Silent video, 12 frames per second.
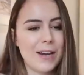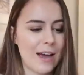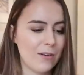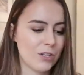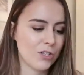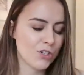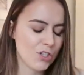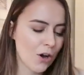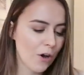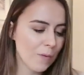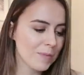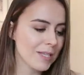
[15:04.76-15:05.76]
run out to the
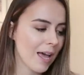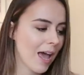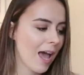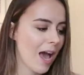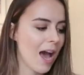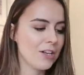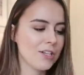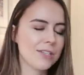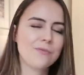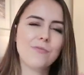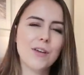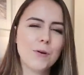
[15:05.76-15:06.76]
shops and
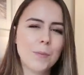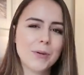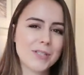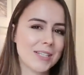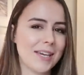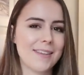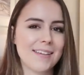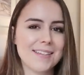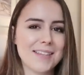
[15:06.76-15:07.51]
just feel put together.